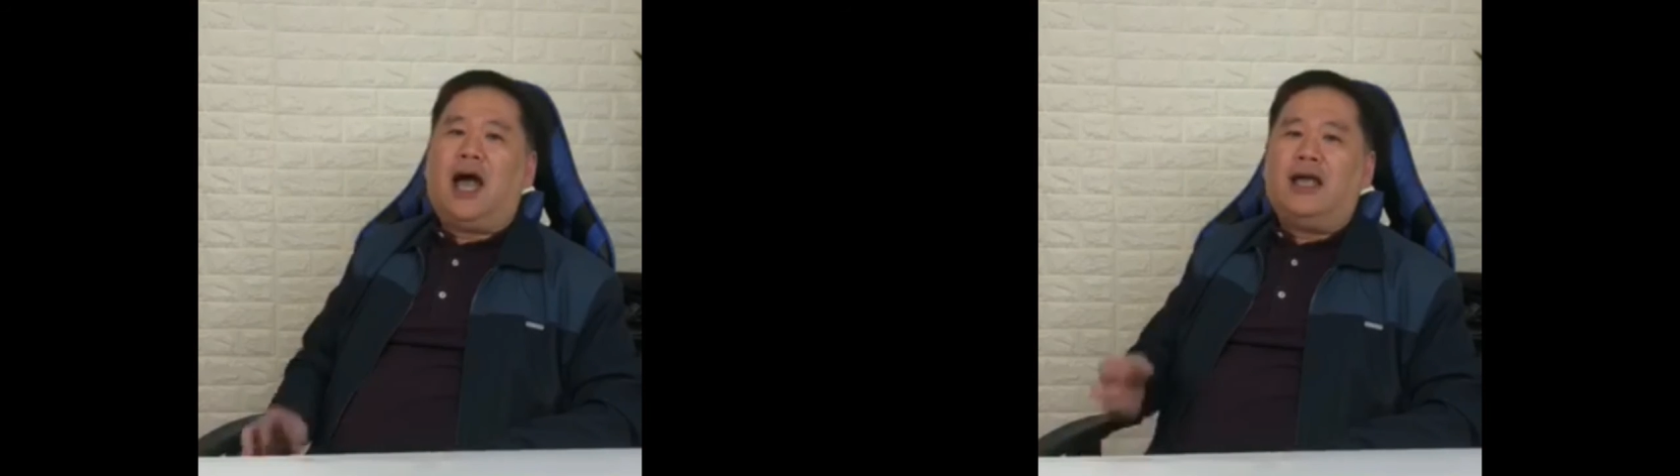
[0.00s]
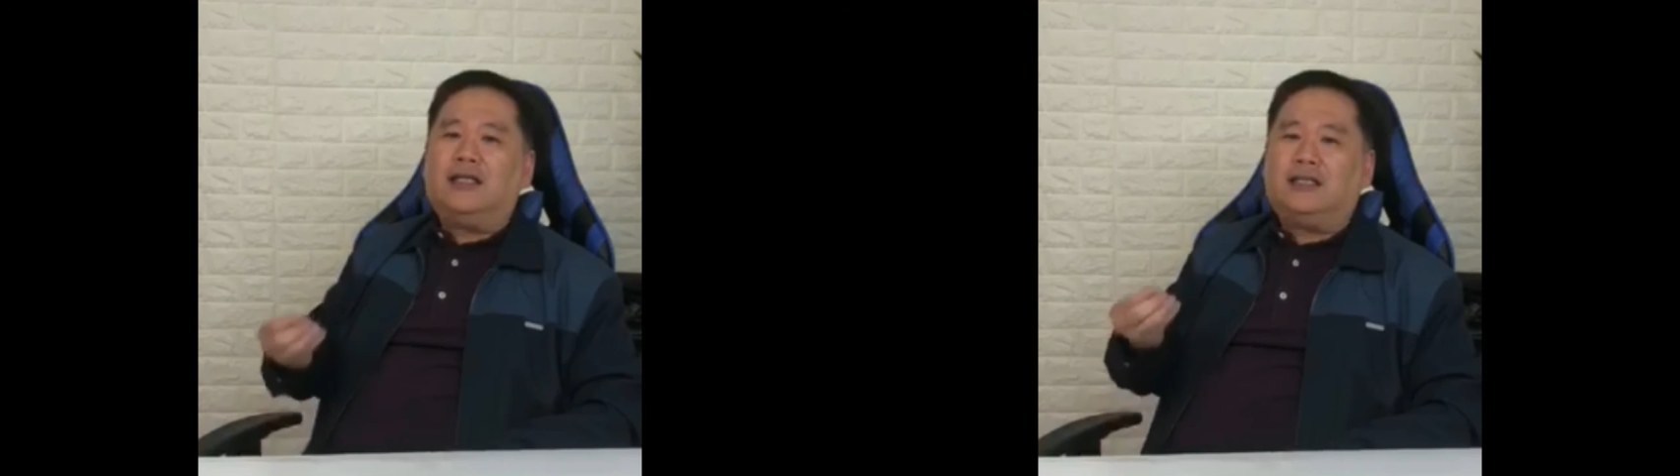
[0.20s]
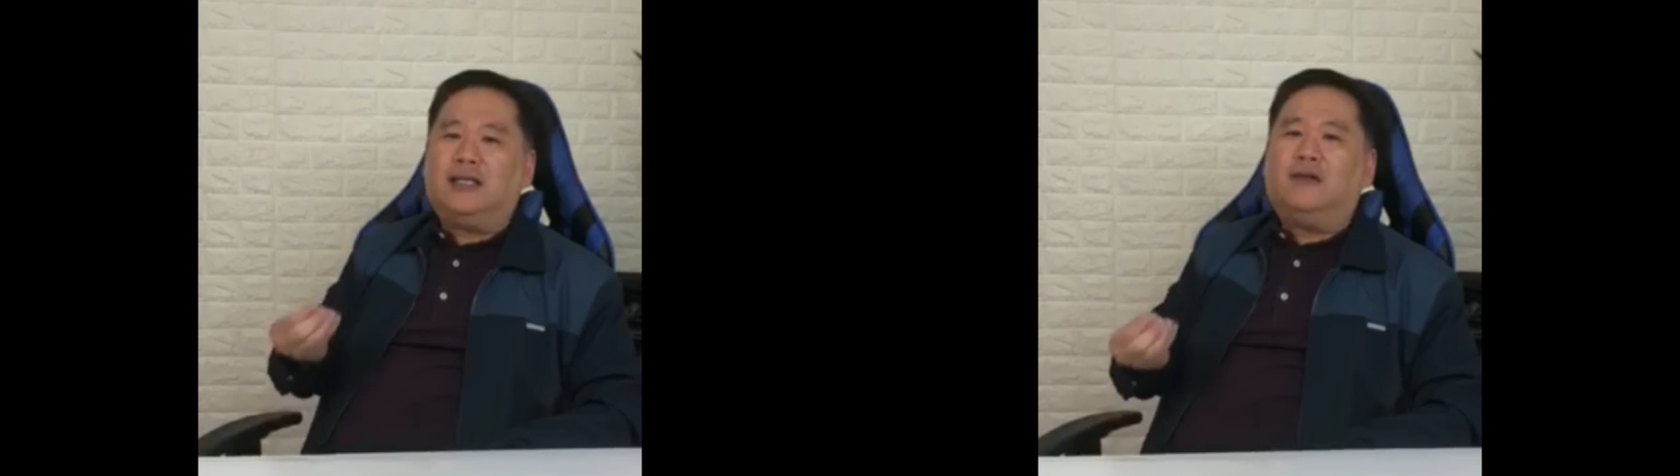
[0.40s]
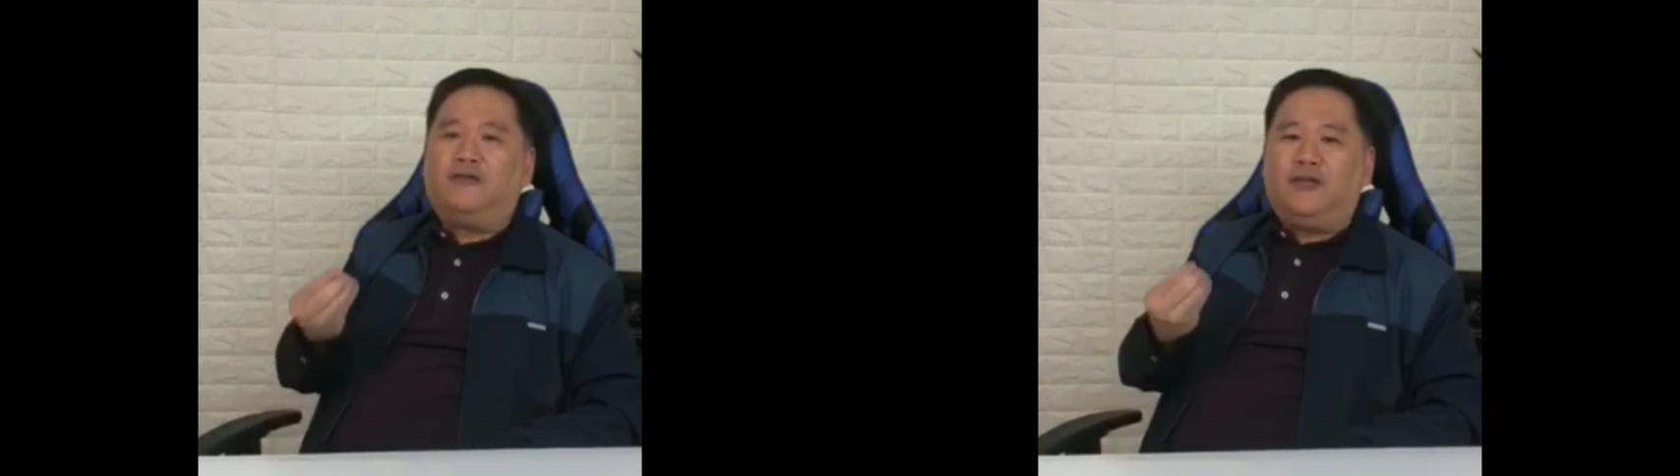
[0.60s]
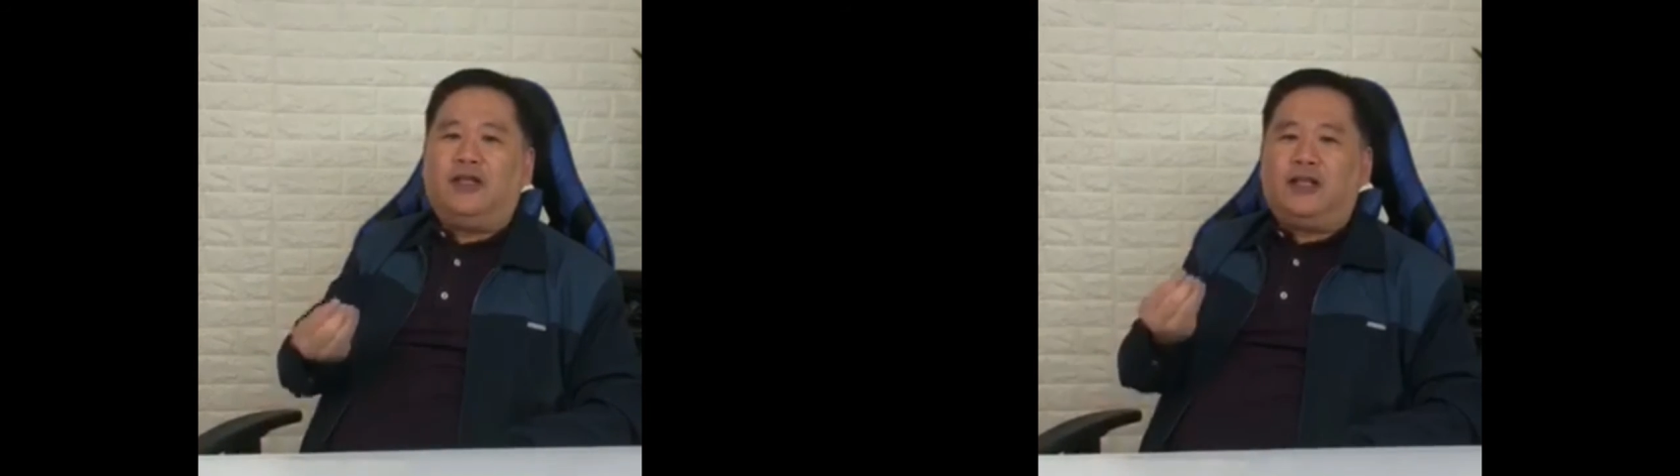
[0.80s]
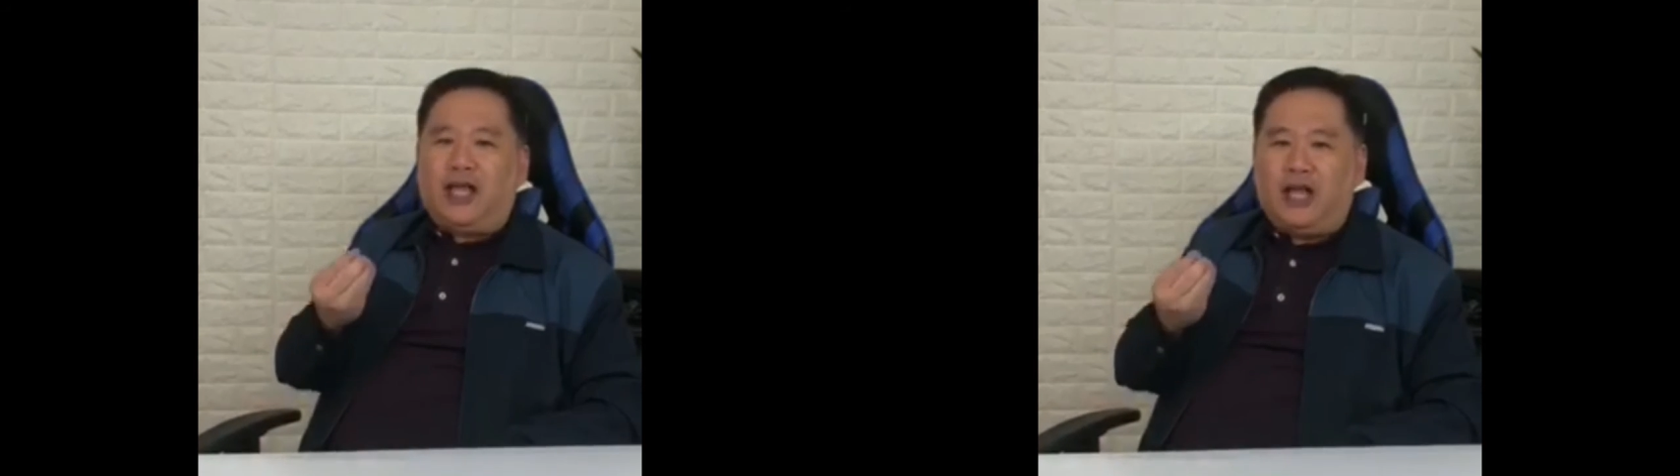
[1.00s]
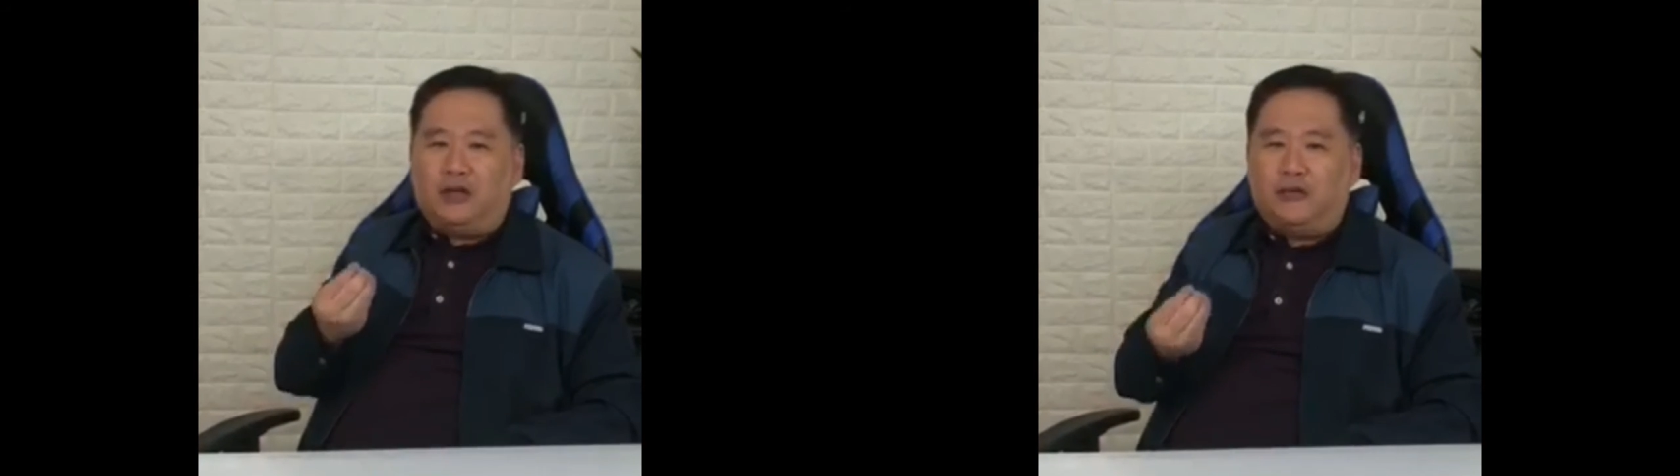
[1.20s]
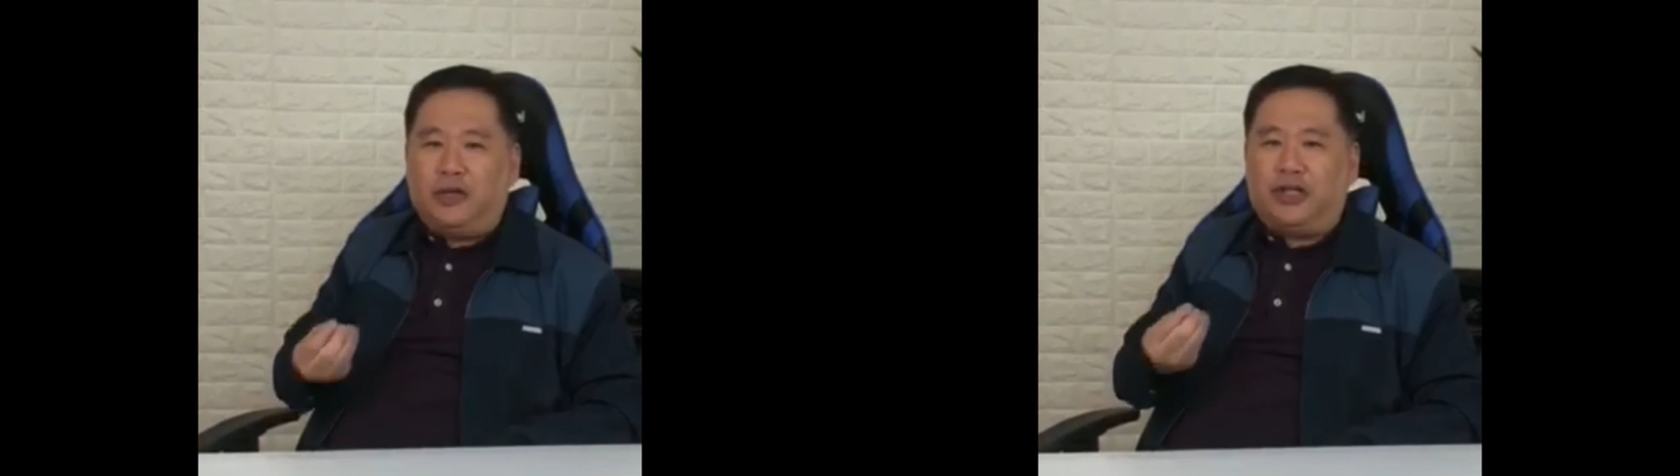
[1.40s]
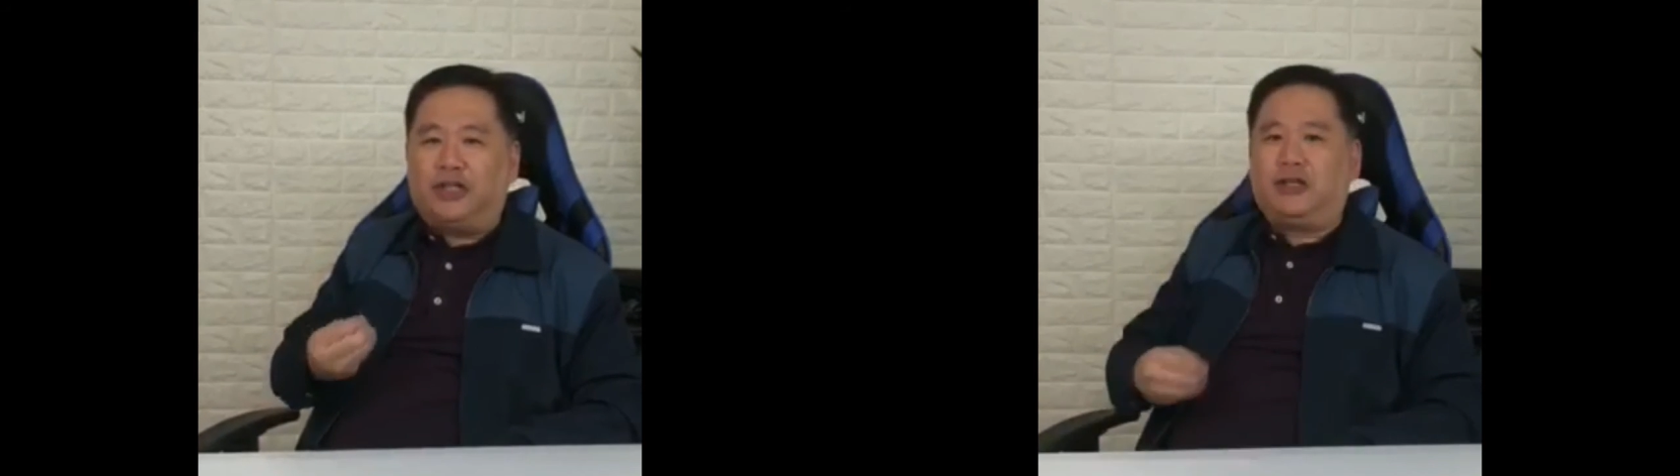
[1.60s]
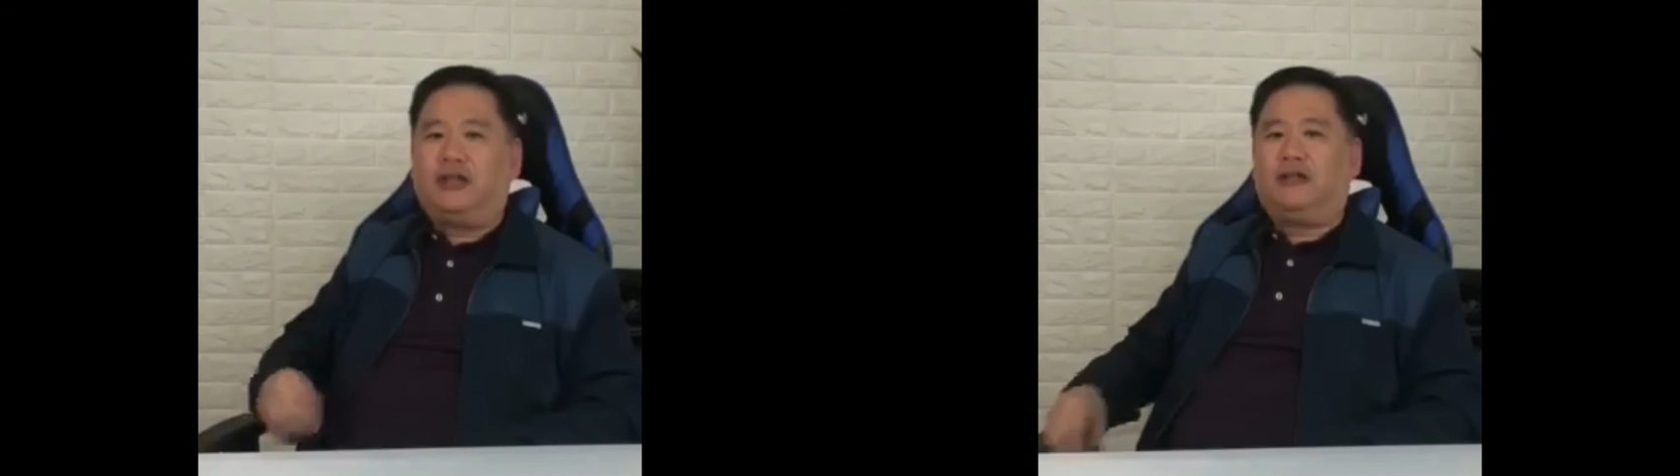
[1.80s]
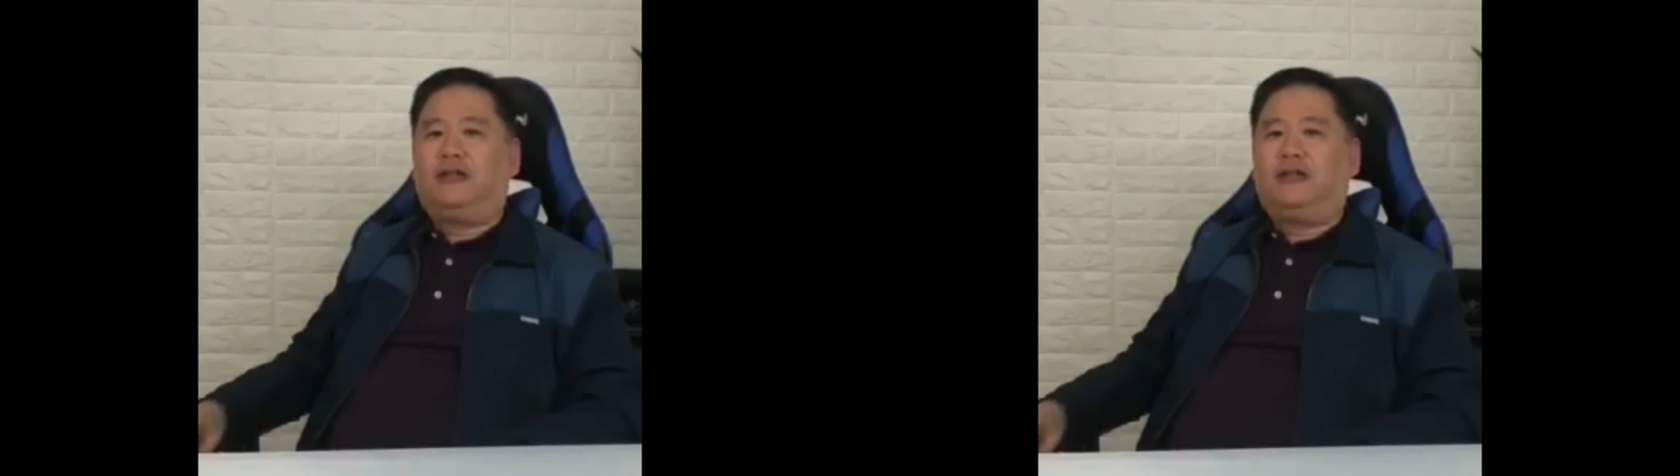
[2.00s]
I still feel enriched.